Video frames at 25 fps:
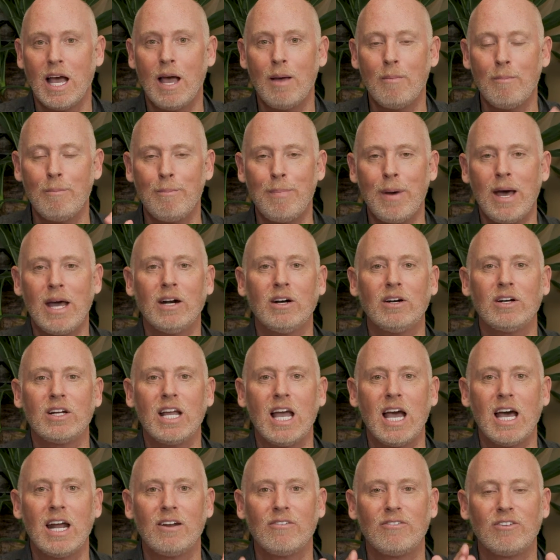And better
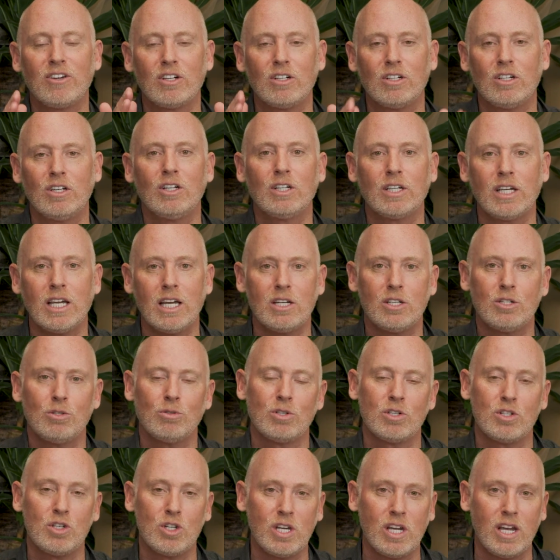yet, if you're looking
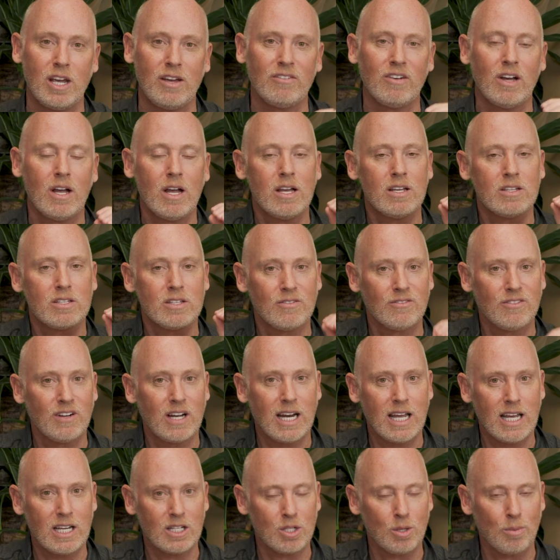to achieve some
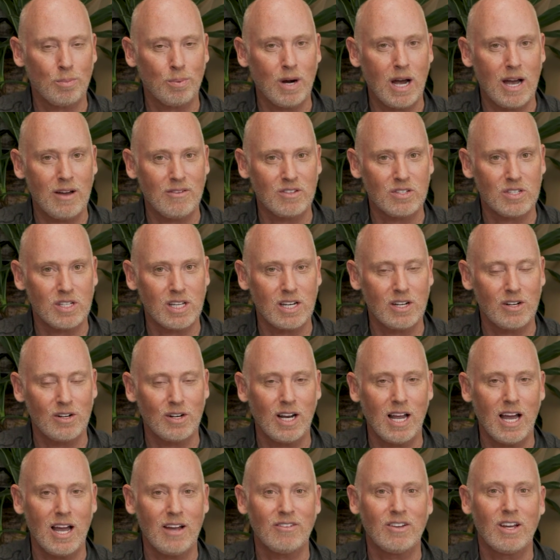financial privacy in
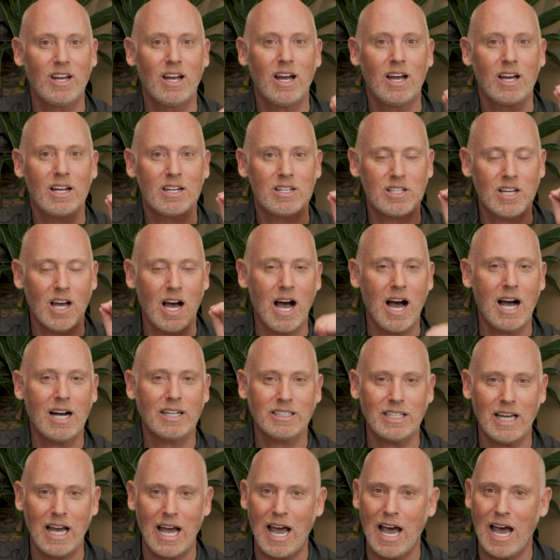your life,
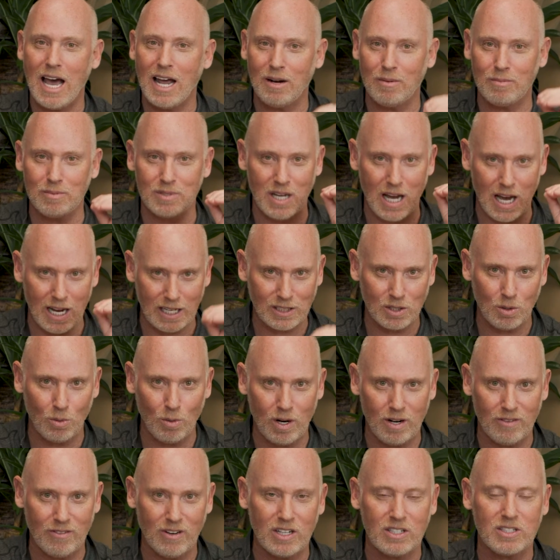talk to Adam, talk to
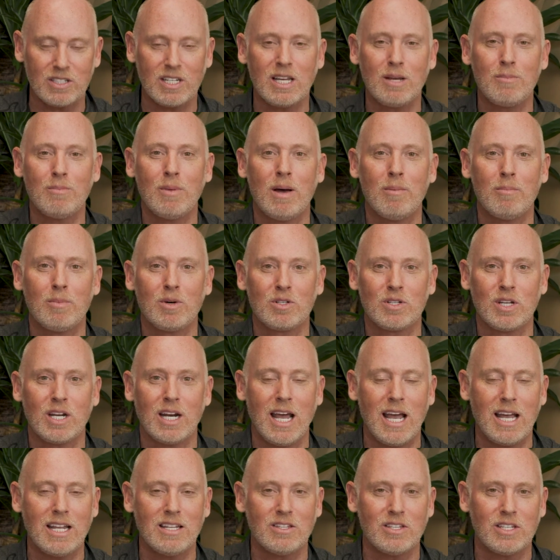one of our team members
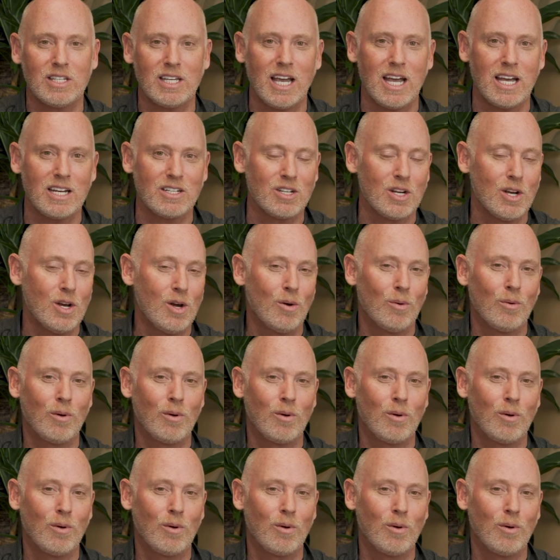at NCH.